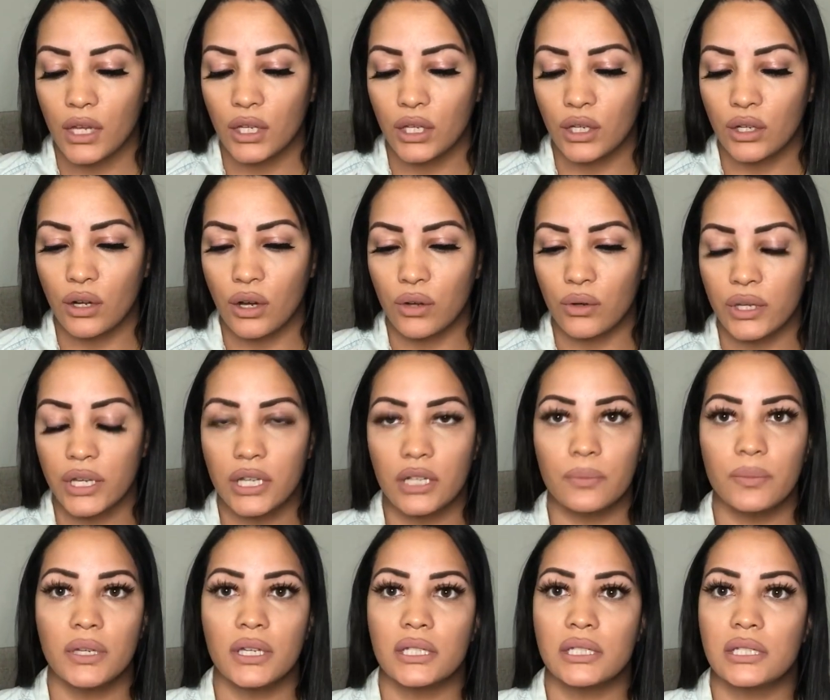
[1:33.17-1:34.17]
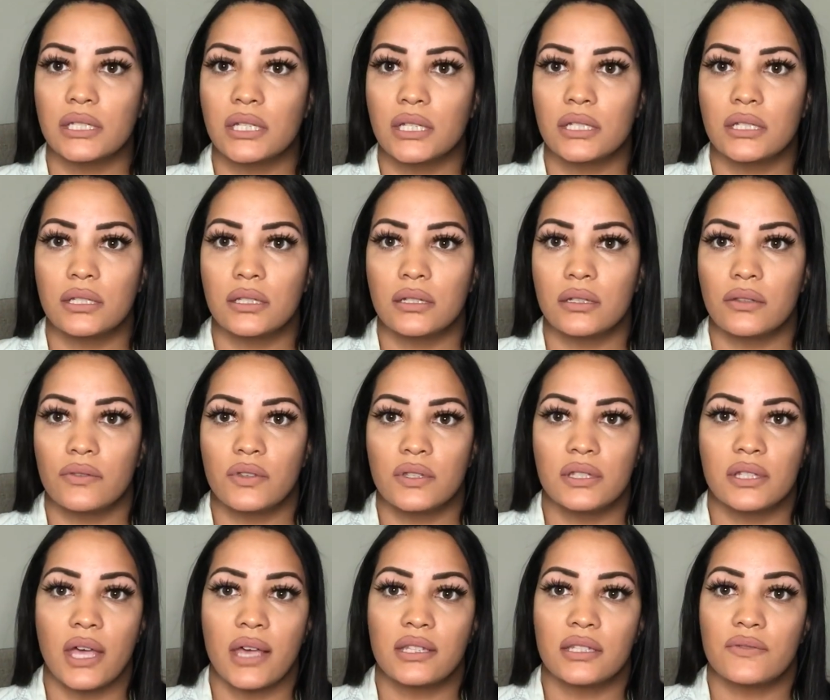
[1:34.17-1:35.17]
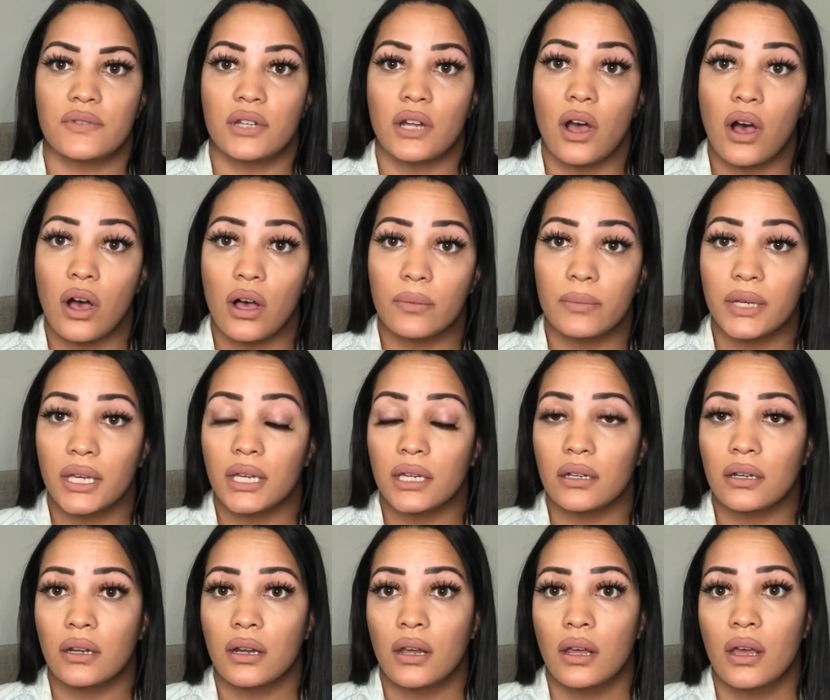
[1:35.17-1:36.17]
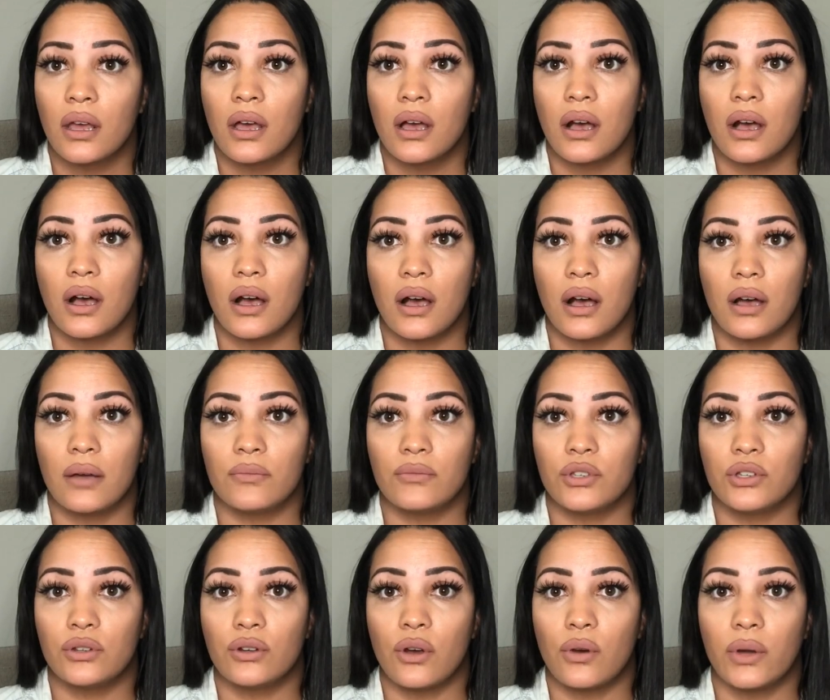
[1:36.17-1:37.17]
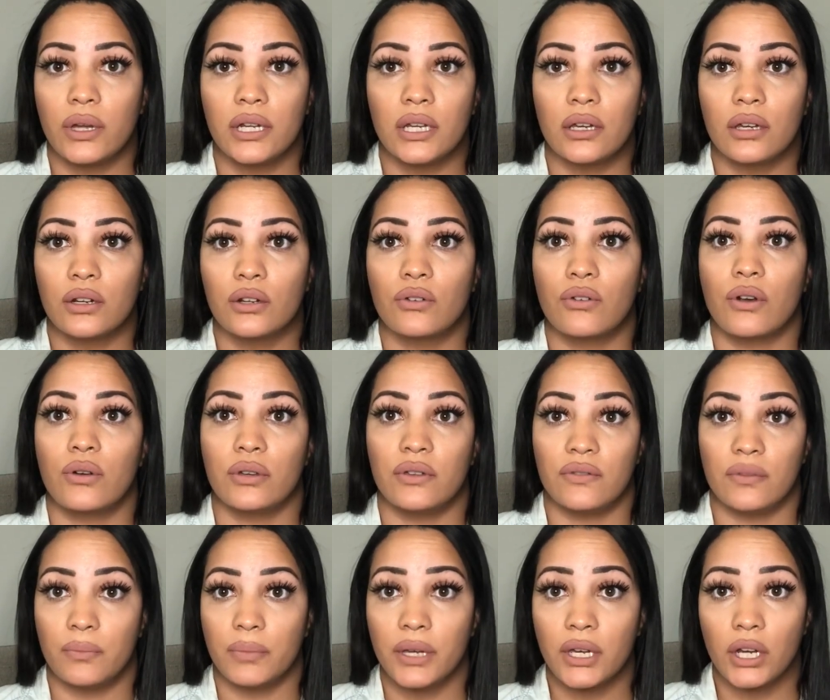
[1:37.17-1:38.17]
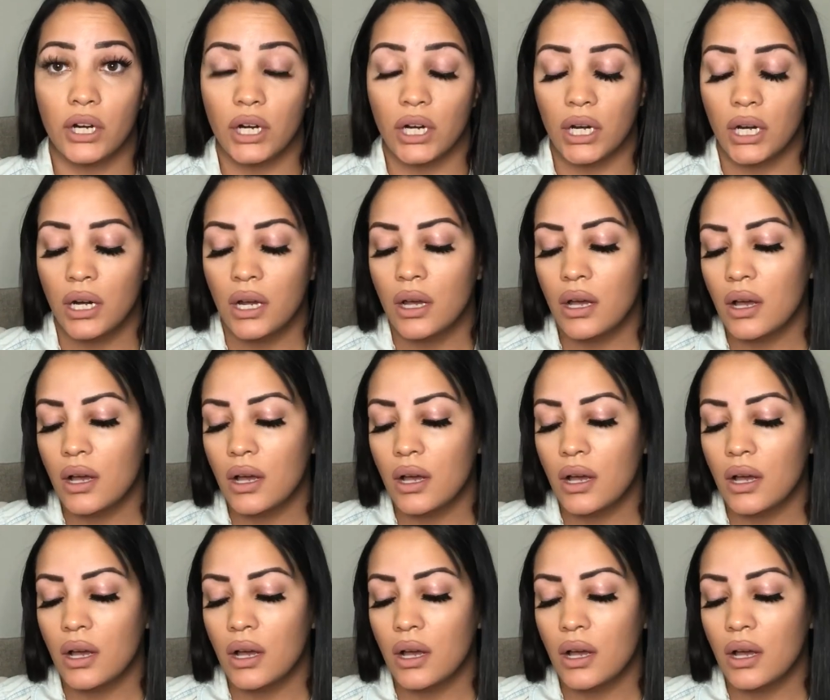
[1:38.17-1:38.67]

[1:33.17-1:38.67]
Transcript: you know, it could be a cyst the size of an almond, you know, and it can grow even bigger.